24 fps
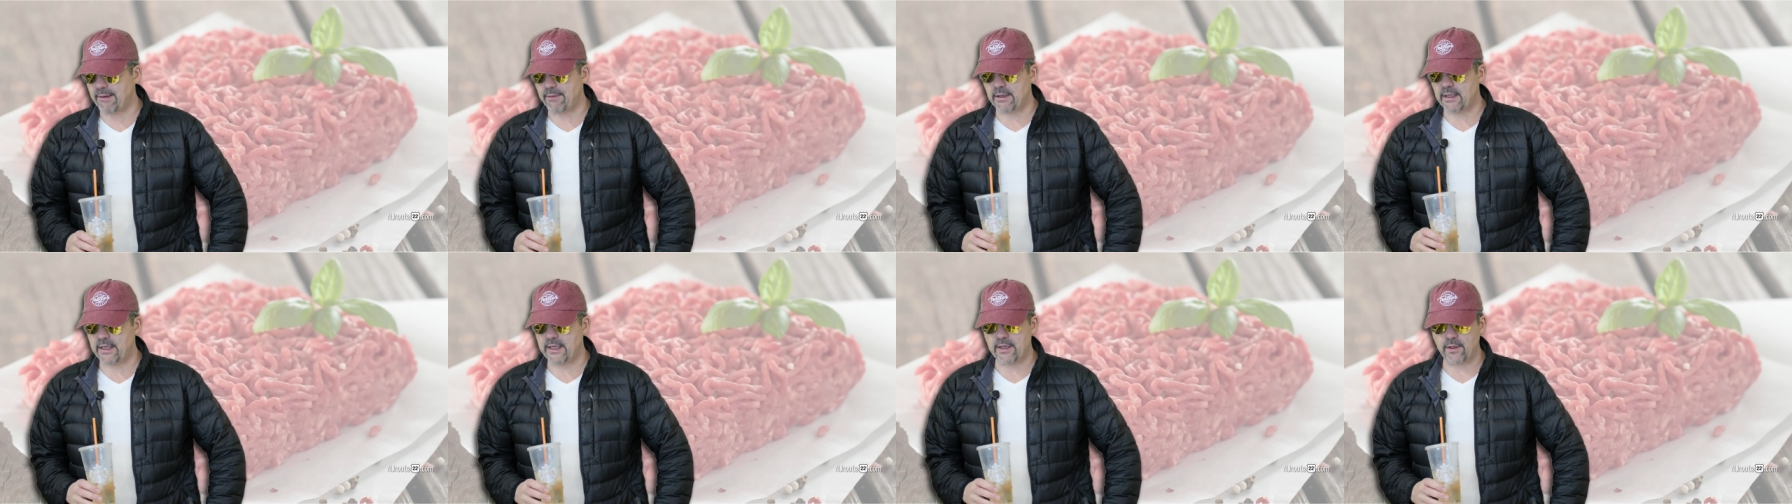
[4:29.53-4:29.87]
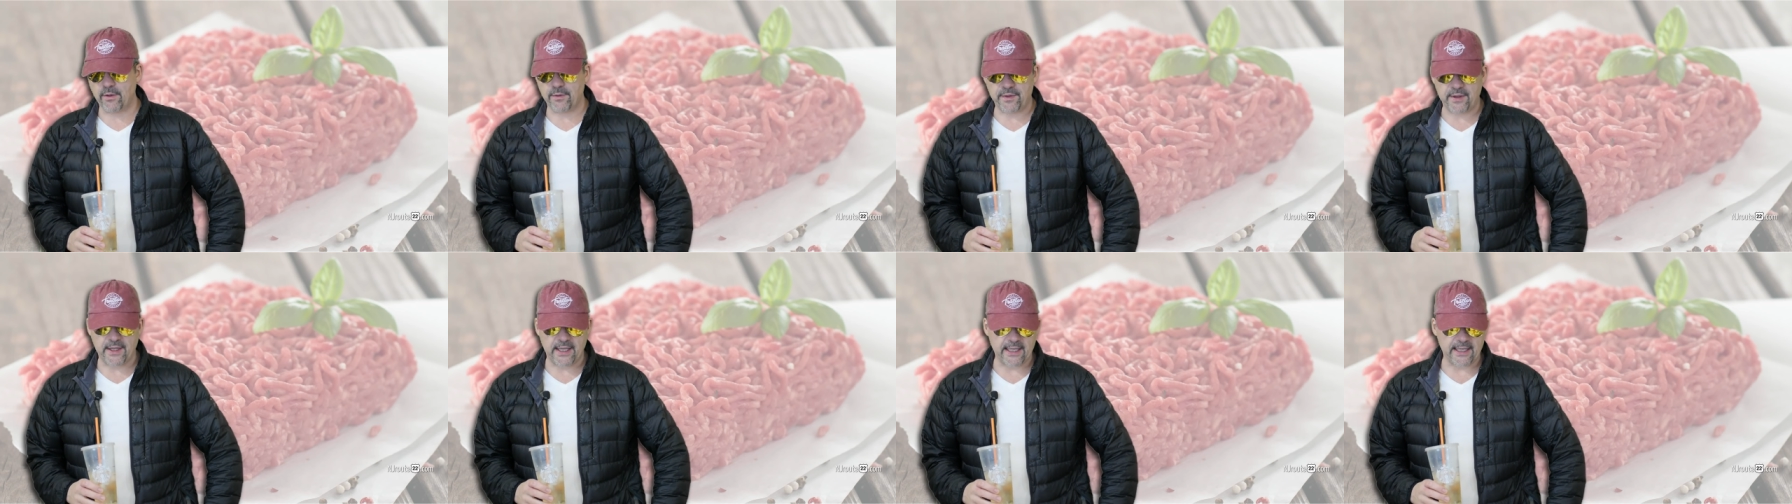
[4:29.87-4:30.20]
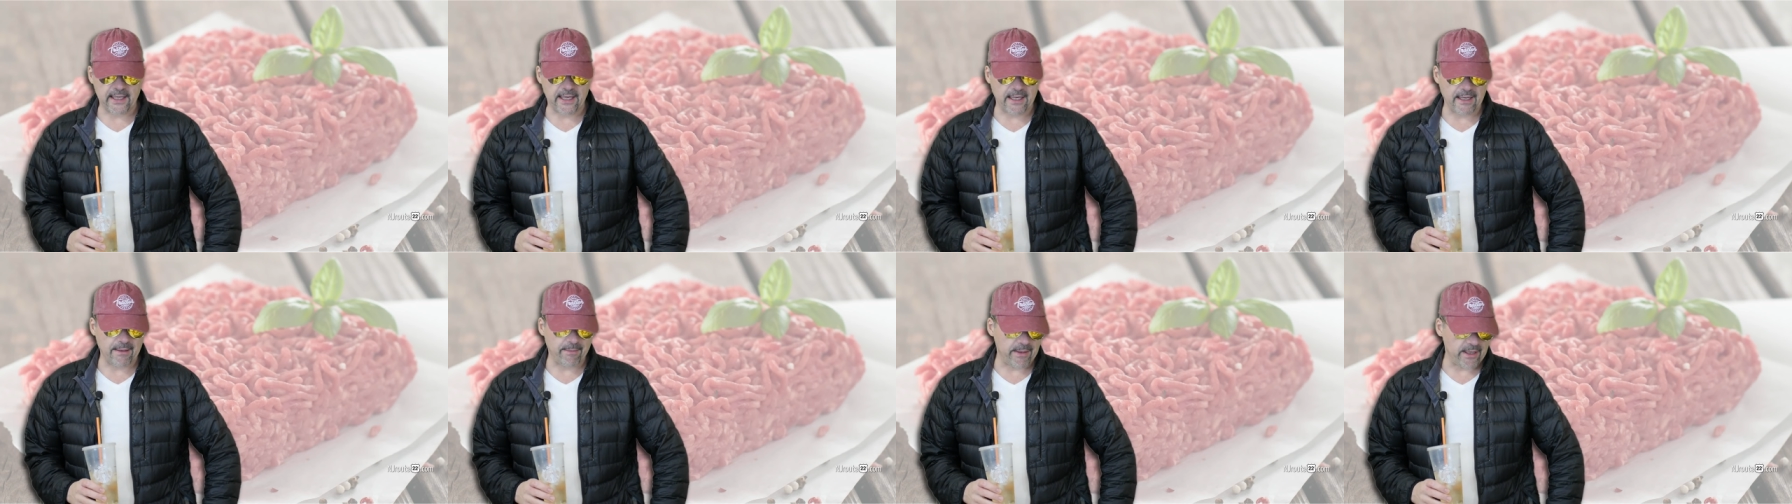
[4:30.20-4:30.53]
really don't
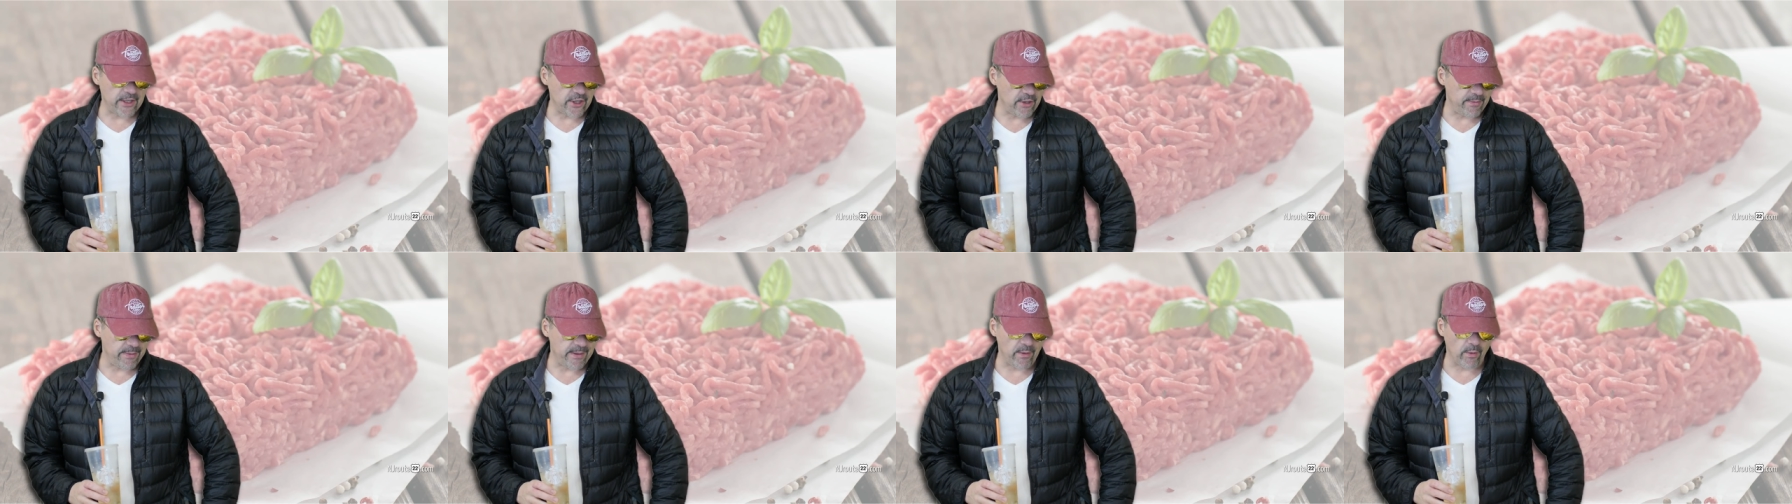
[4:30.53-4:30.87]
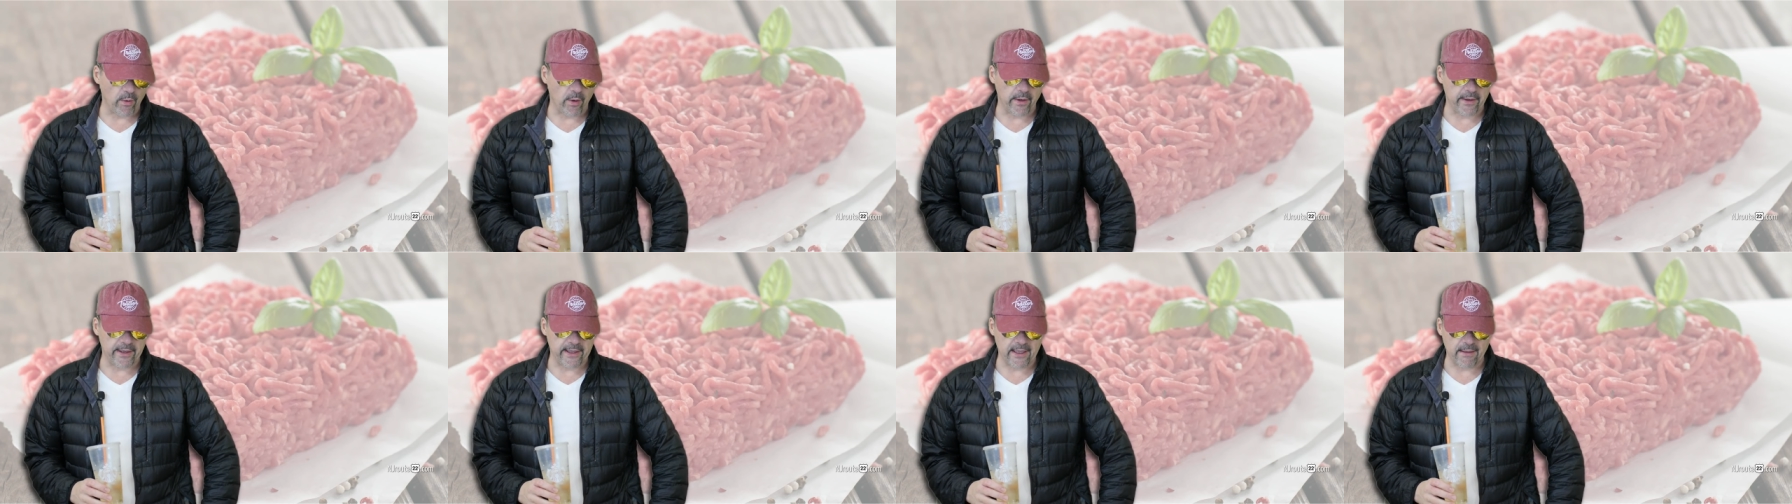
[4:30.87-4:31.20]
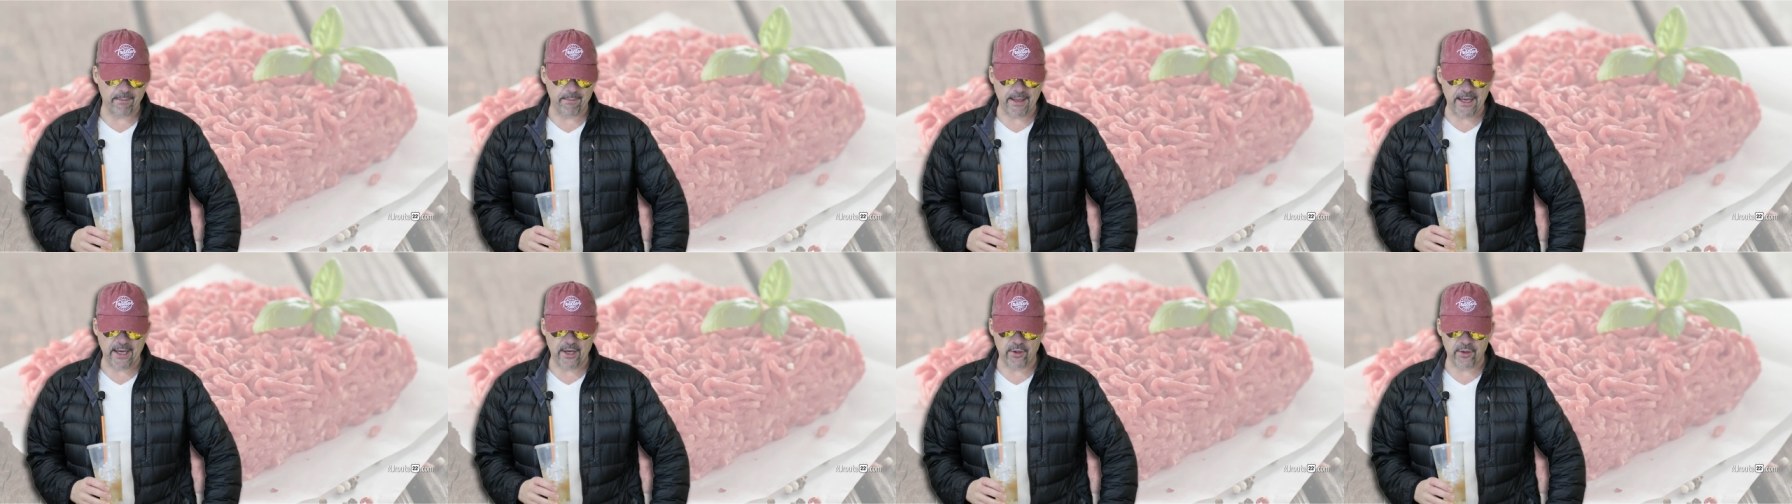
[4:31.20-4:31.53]
think anybody should be worrying
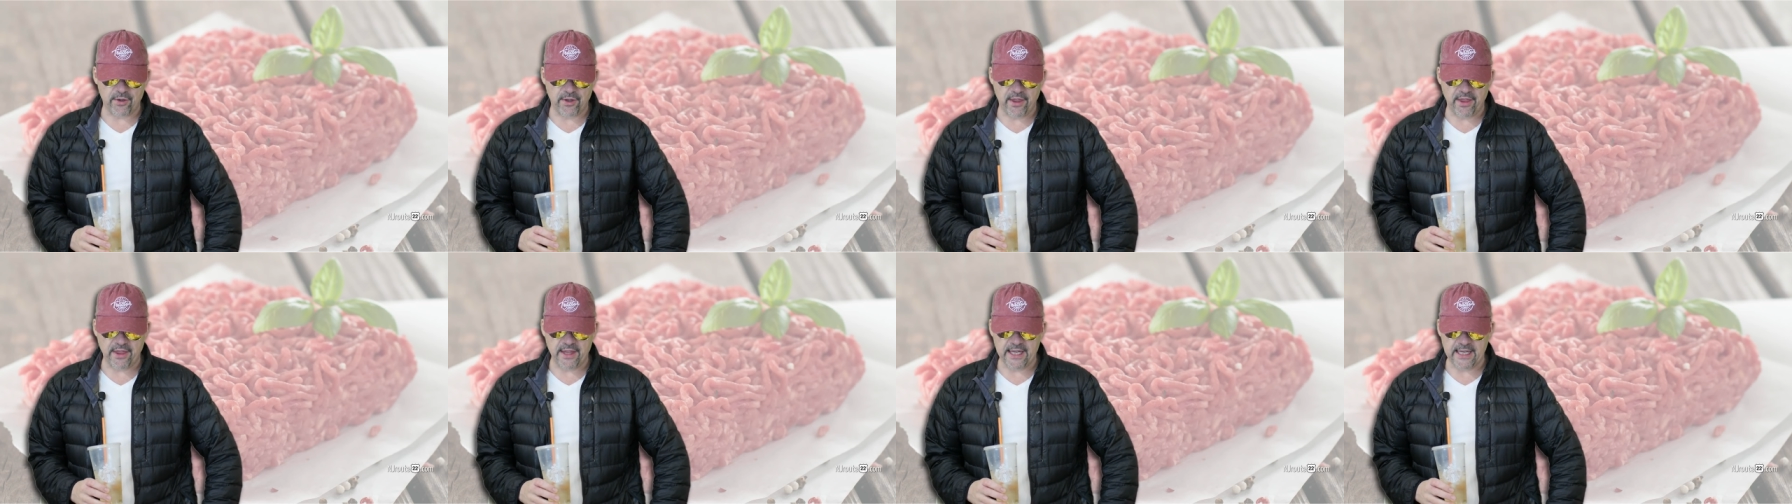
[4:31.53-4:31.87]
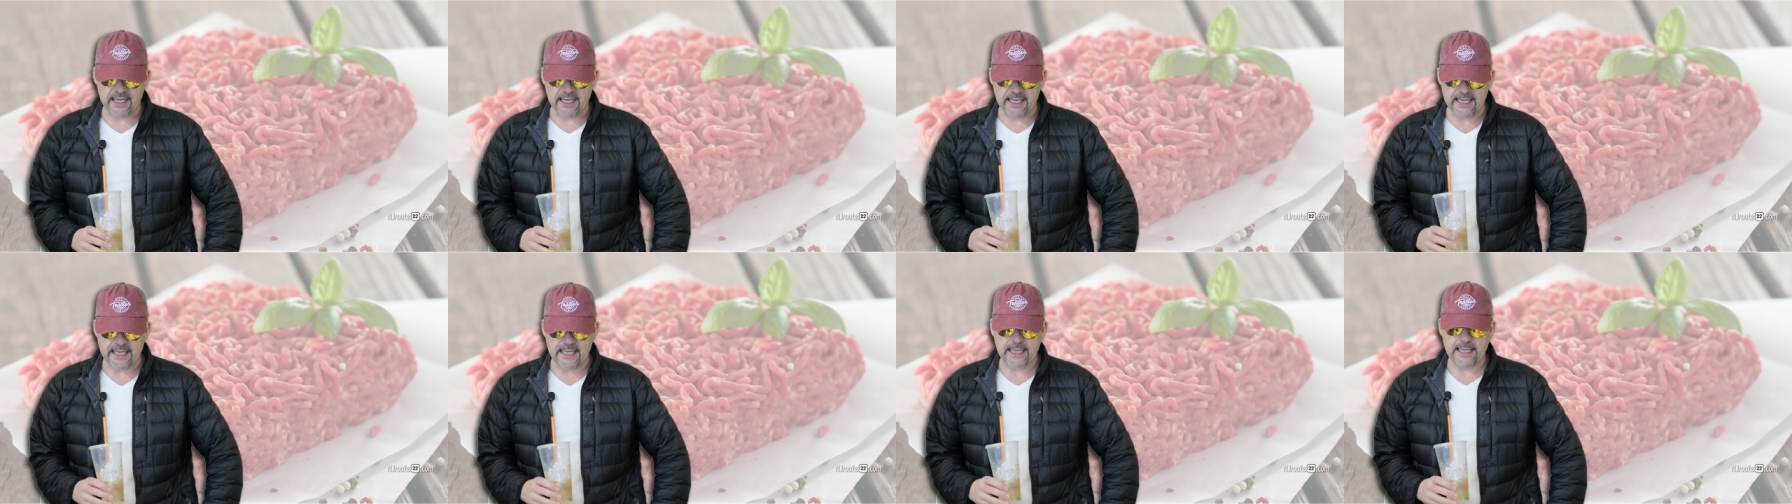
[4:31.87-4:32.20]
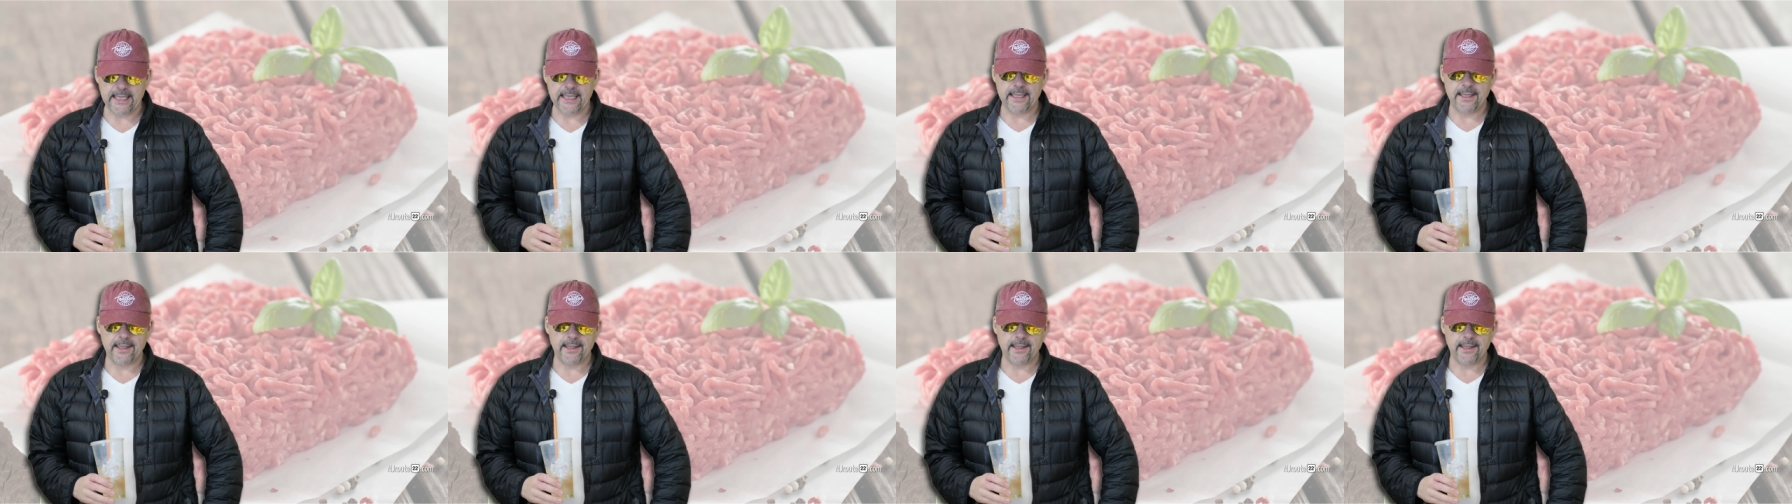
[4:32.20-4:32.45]
about the